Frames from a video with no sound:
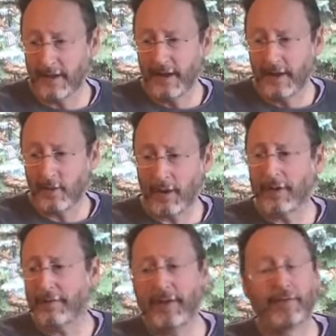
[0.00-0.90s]
One of my
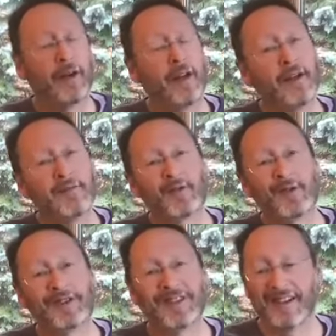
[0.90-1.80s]
favorite hymns we
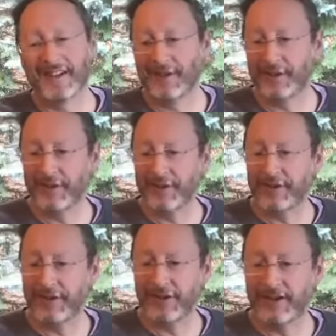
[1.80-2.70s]
sing in
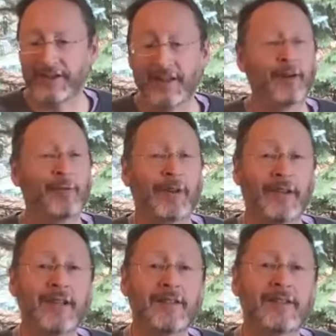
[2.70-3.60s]
church is, I
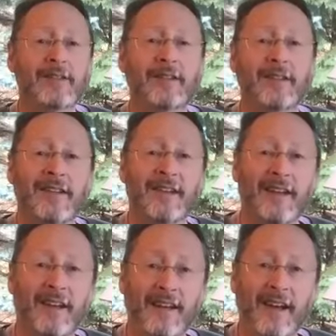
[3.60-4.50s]
release
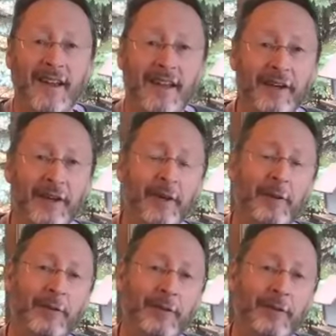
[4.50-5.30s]
and I let go.